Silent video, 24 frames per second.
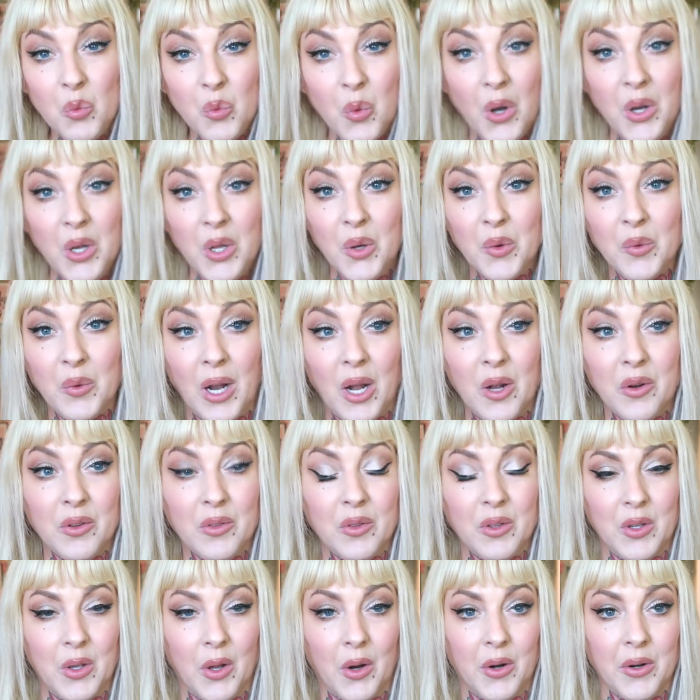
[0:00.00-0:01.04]
running around in
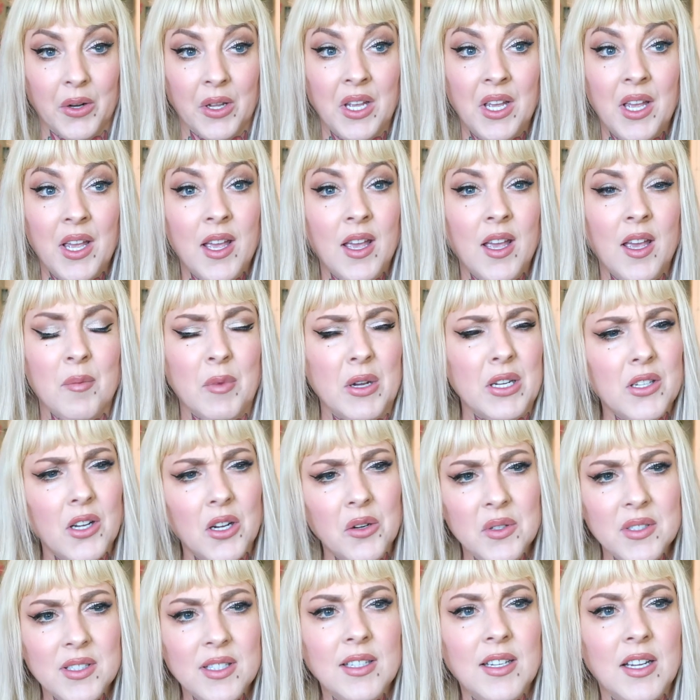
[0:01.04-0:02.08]
the yard. My dog
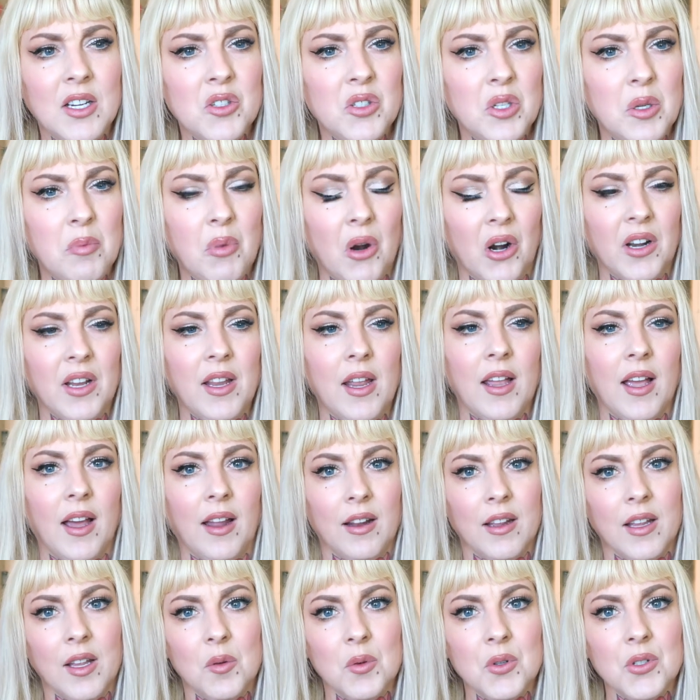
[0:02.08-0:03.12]
wasn't actually barking at
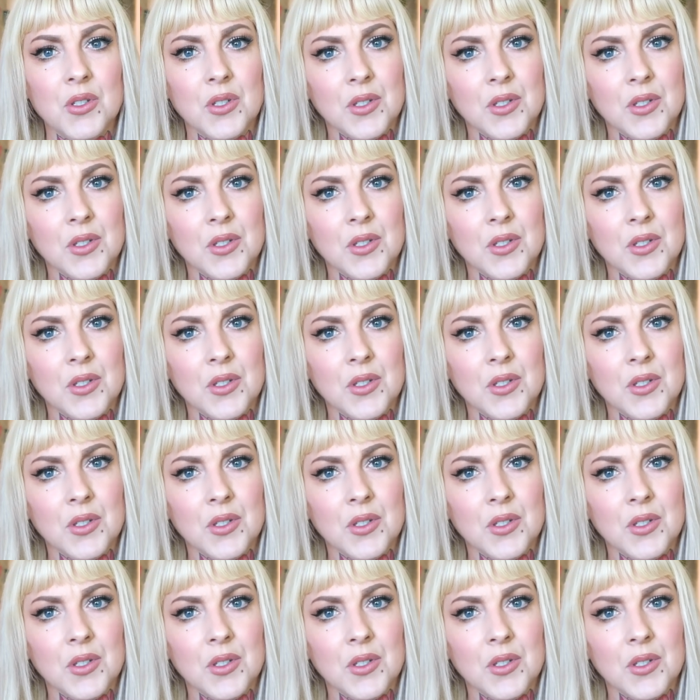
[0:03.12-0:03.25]
it, he was